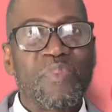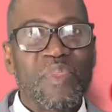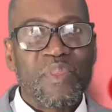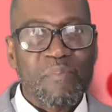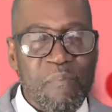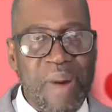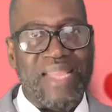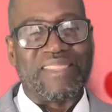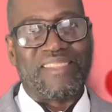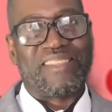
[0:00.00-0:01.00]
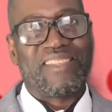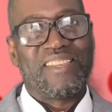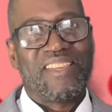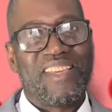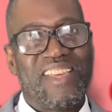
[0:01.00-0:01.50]
months.
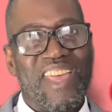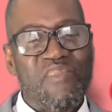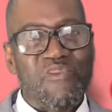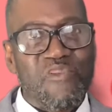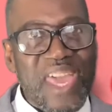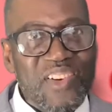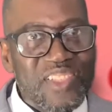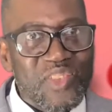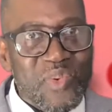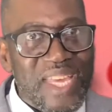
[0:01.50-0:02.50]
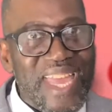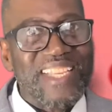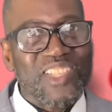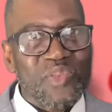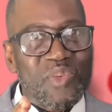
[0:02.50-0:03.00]
Have failed to get
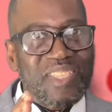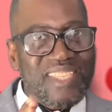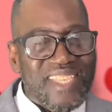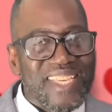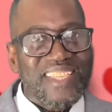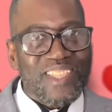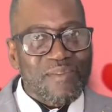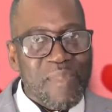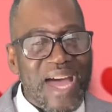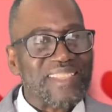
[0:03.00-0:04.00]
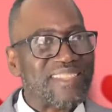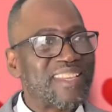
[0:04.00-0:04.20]
to 60 months.